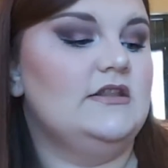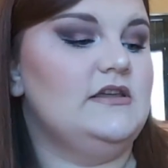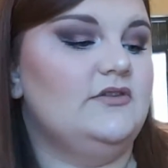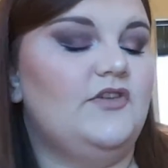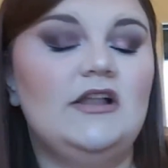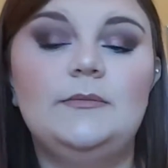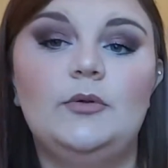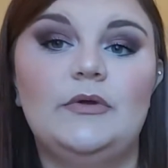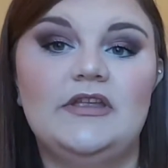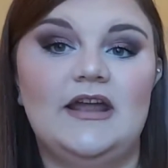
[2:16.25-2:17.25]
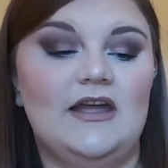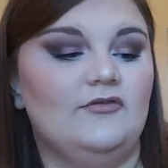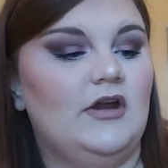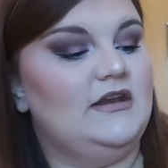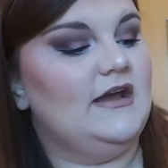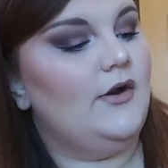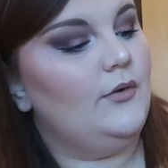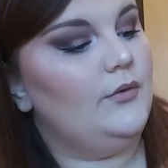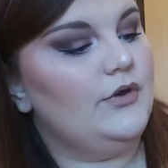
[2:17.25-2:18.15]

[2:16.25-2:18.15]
The Infallible one that I have right now